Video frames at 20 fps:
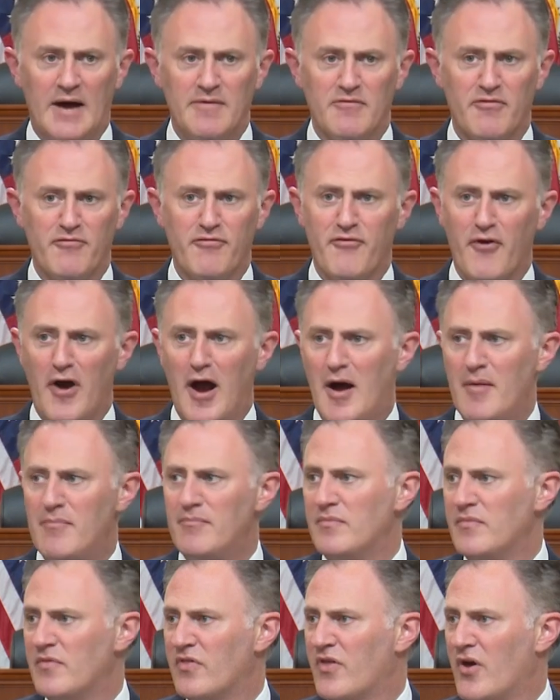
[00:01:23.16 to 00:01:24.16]

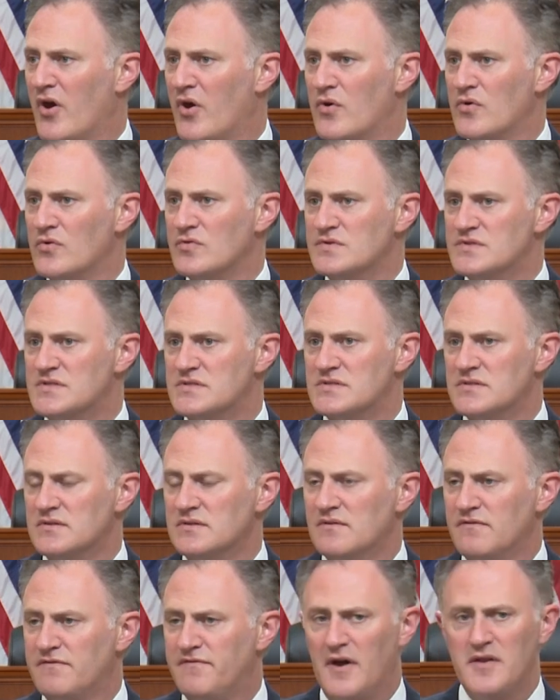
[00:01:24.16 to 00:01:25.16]
From those
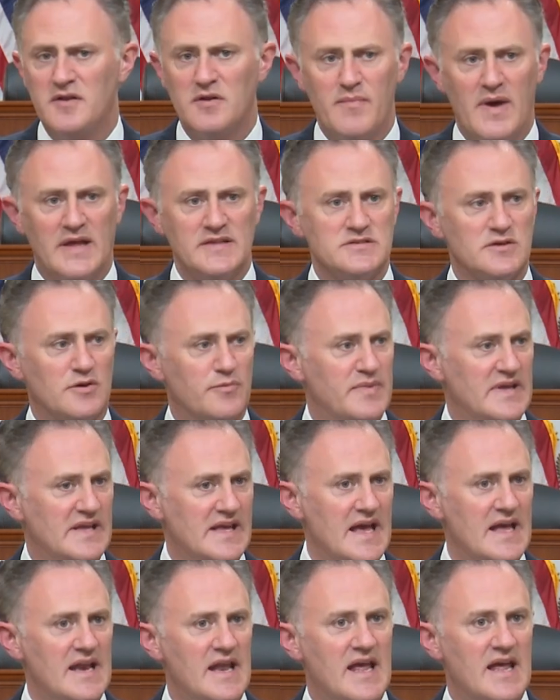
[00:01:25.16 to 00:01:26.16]
fundamental
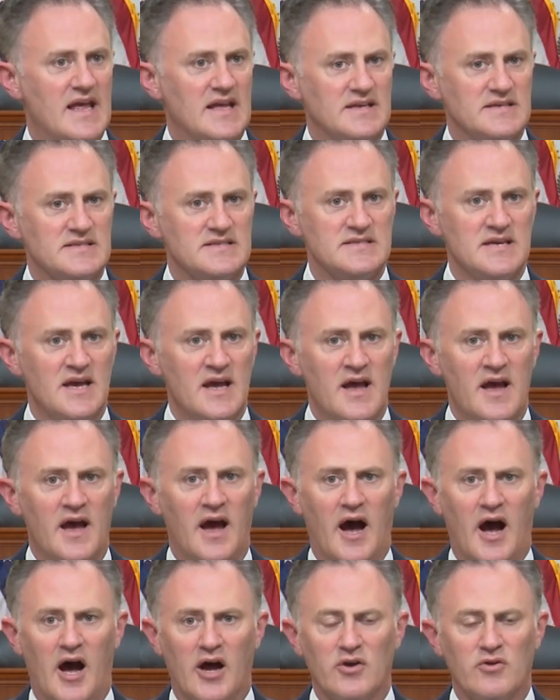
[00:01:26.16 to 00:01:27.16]
beginnings,
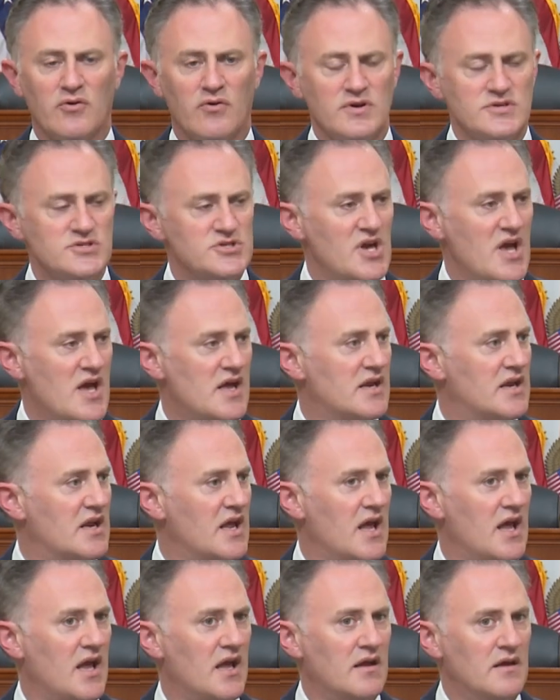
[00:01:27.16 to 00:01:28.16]

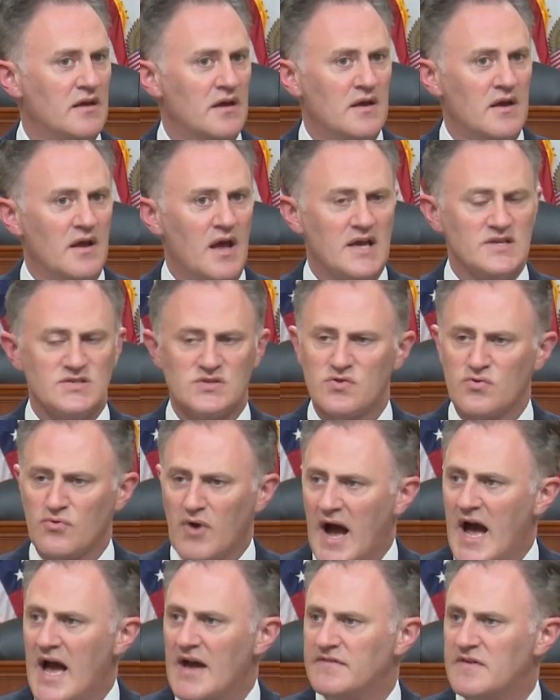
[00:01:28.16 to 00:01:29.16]
Christianity has
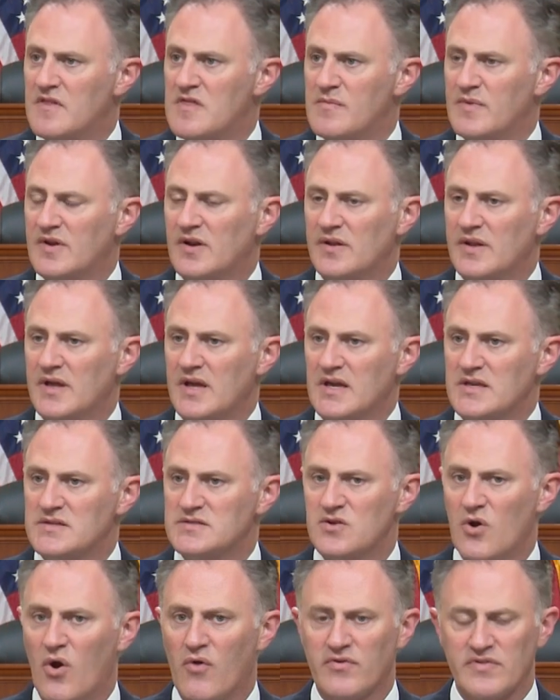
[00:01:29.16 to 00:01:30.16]
thrived in the Middle
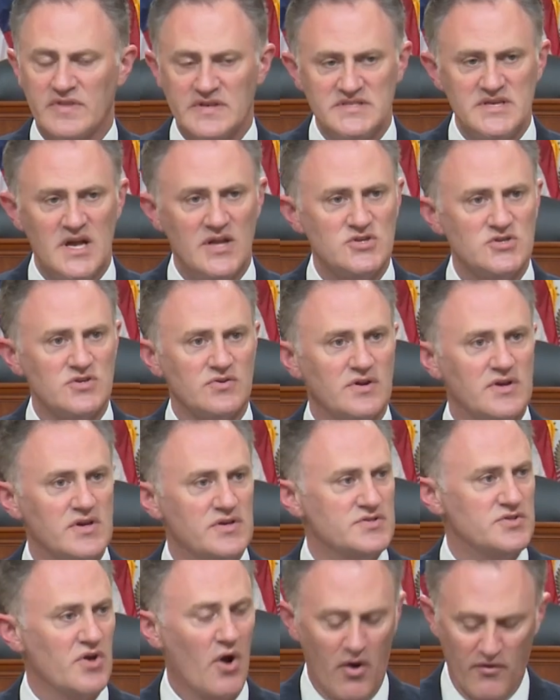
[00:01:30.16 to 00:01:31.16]
East over the
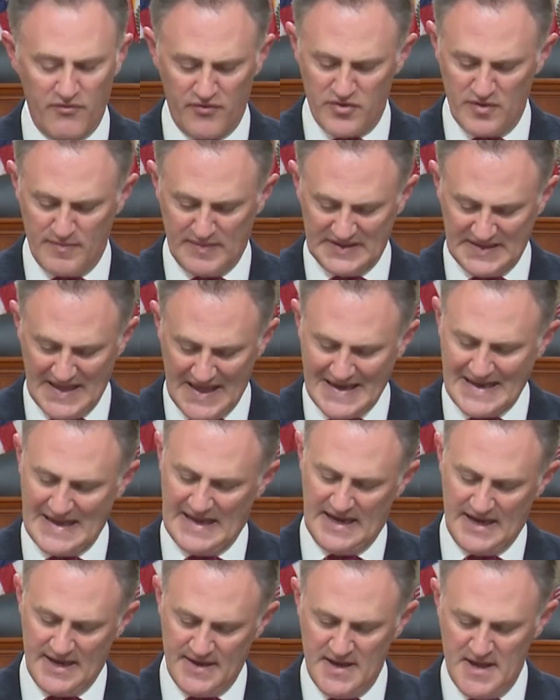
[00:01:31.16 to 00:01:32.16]
centuries, over the
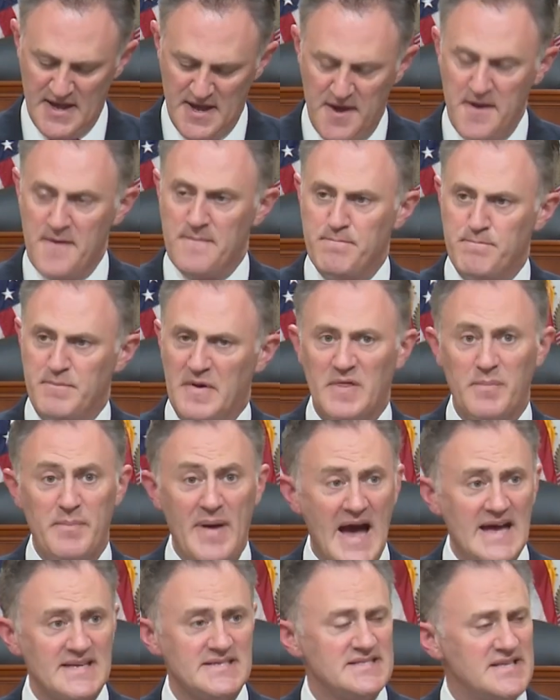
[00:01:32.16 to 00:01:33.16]
millennia, but the
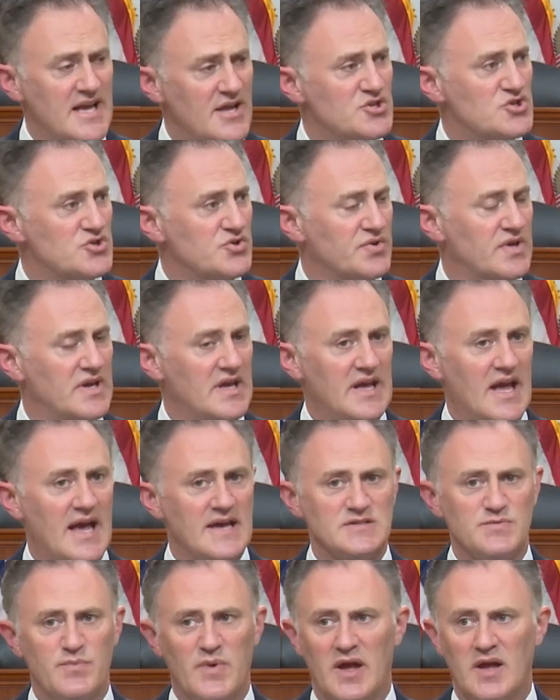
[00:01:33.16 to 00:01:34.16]
past century
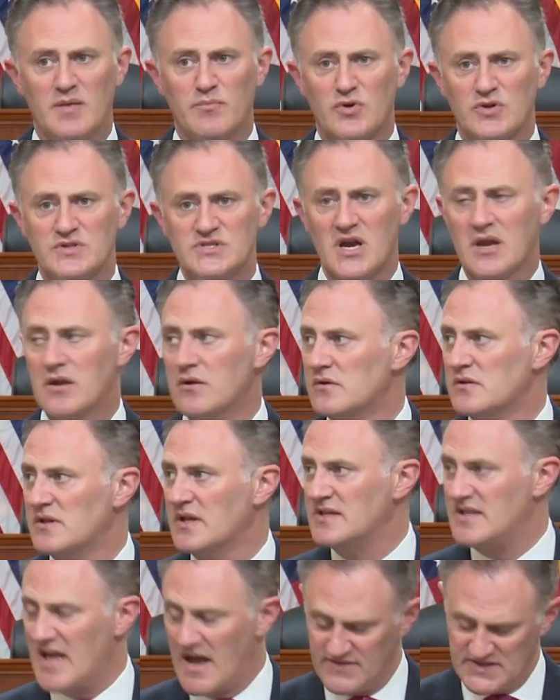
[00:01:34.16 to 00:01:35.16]
has been
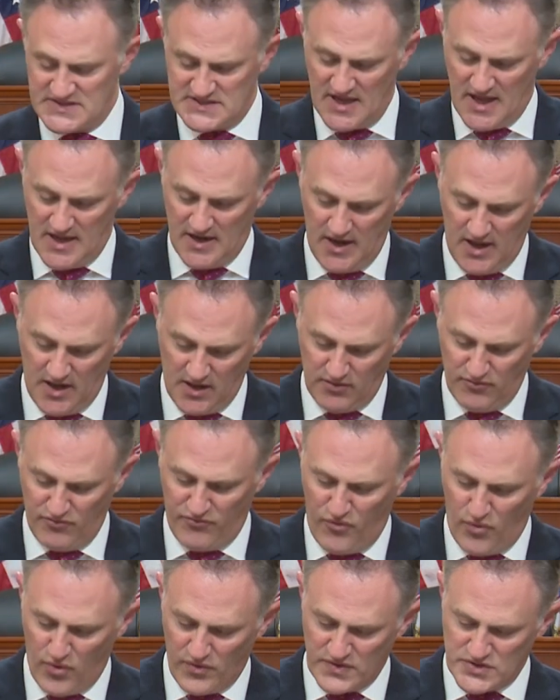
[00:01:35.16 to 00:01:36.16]
particularly devastating
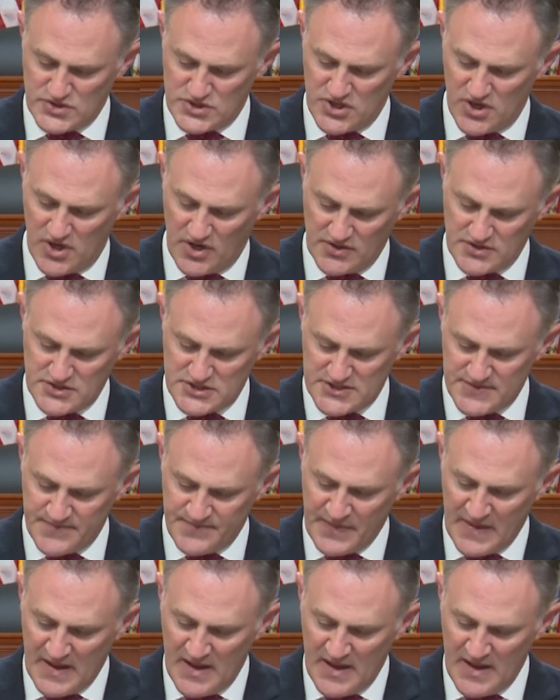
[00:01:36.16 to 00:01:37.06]
for the church.